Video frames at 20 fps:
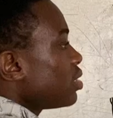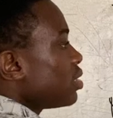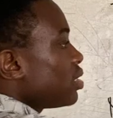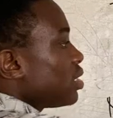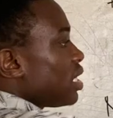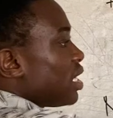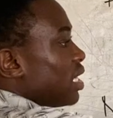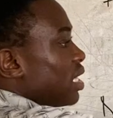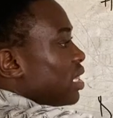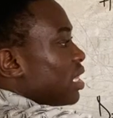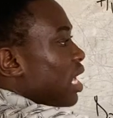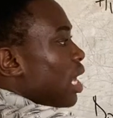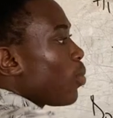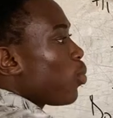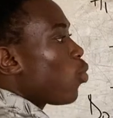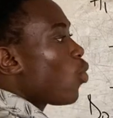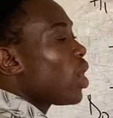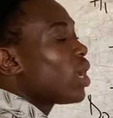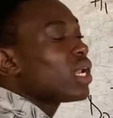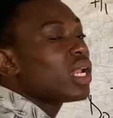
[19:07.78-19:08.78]
then a
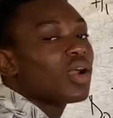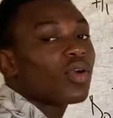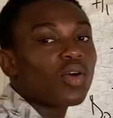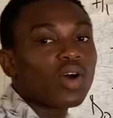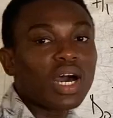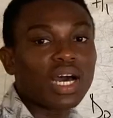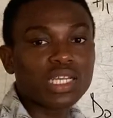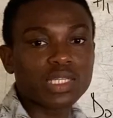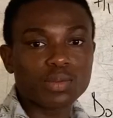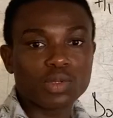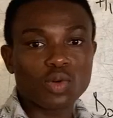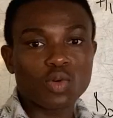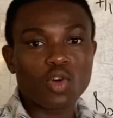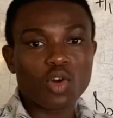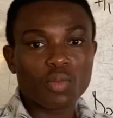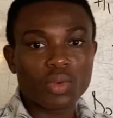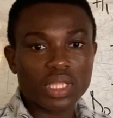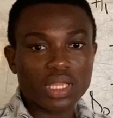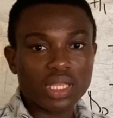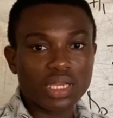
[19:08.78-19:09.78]
type 1 error has been
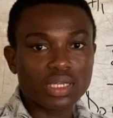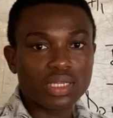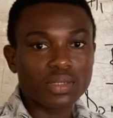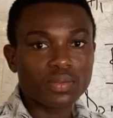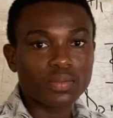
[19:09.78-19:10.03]
committed.